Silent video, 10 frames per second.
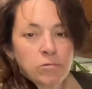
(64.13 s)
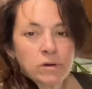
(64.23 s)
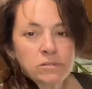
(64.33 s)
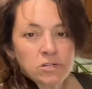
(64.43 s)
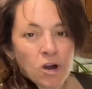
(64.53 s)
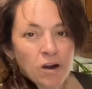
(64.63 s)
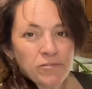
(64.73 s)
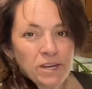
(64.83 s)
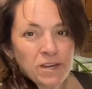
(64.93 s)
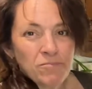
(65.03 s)
roast
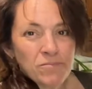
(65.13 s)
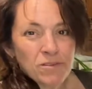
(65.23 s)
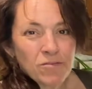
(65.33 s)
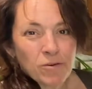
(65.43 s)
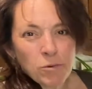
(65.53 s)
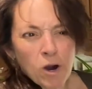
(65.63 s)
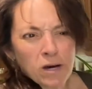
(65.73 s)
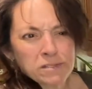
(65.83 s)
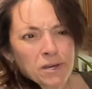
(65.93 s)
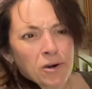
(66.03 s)
coffee from
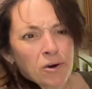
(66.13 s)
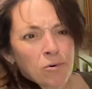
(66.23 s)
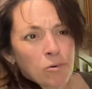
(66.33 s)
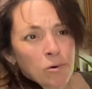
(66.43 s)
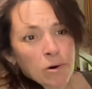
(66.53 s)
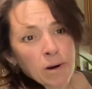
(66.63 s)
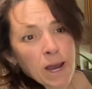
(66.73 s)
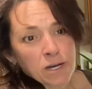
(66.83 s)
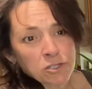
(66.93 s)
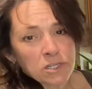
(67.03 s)
Costco or
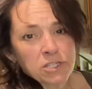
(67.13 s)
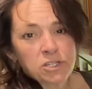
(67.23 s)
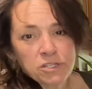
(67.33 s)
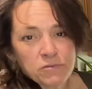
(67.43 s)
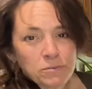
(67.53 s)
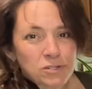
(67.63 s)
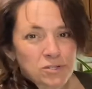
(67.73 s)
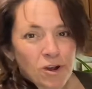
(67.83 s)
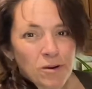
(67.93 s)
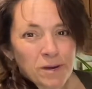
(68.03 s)
actually just from
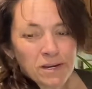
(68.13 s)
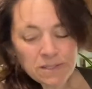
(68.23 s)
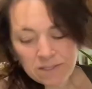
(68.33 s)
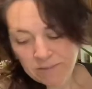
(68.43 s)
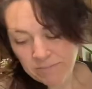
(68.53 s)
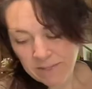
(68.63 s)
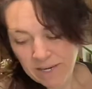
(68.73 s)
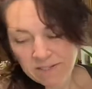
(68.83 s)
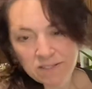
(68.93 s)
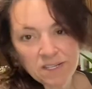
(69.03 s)
Starbucks.
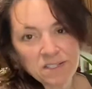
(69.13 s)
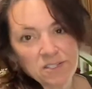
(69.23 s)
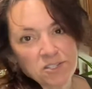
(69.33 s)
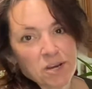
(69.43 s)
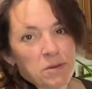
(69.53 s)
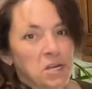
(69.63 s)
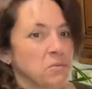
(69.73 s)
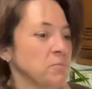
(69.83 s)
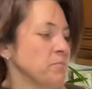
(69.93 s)
Yes, Dixie's chiming in.